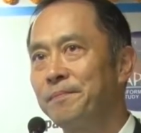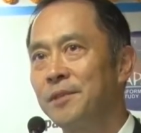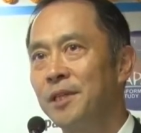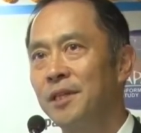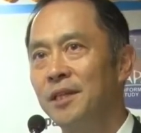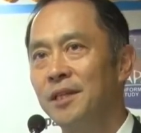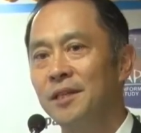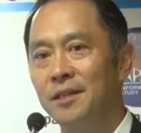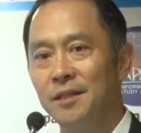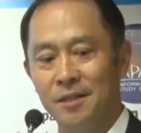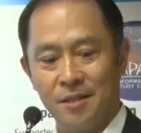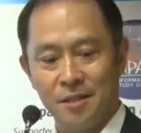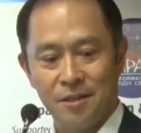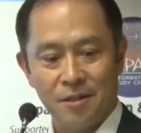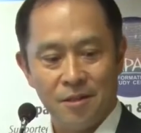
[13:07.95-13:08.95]
The
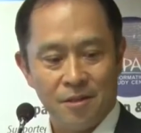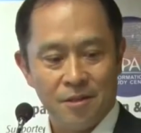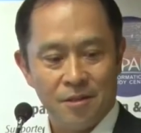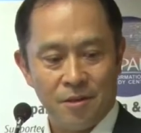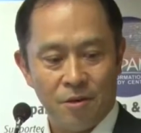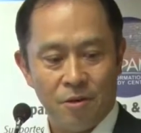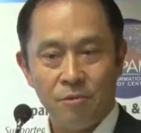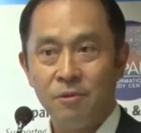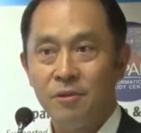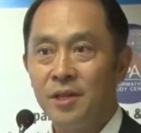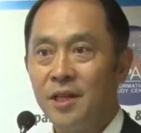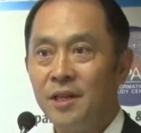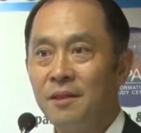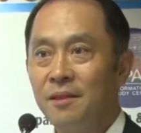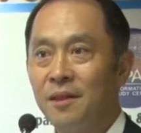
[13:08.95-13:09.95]

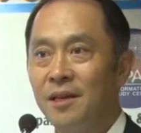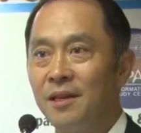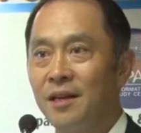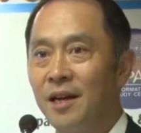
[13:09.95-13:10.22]
only thing